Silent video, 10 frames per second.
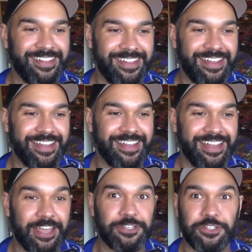
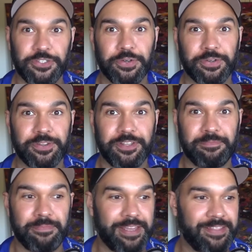And Shorten
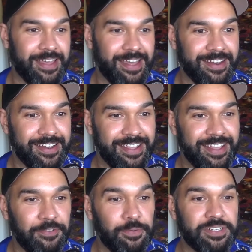couldn't beat that,
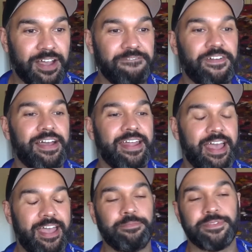which I find
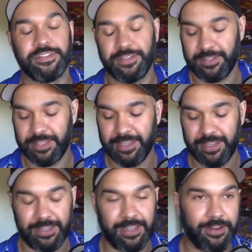absolutely
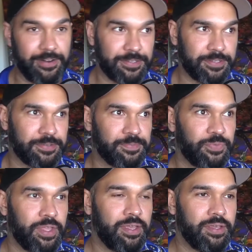hilarious.
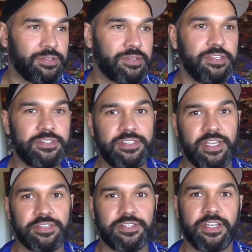So this
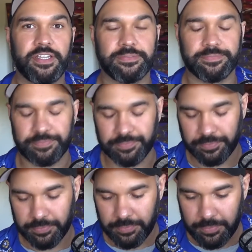dick stick
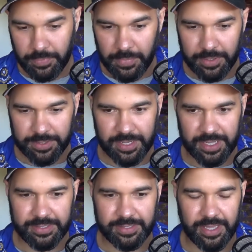
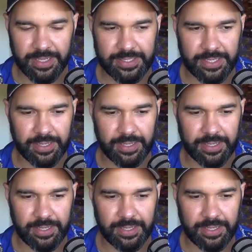decides that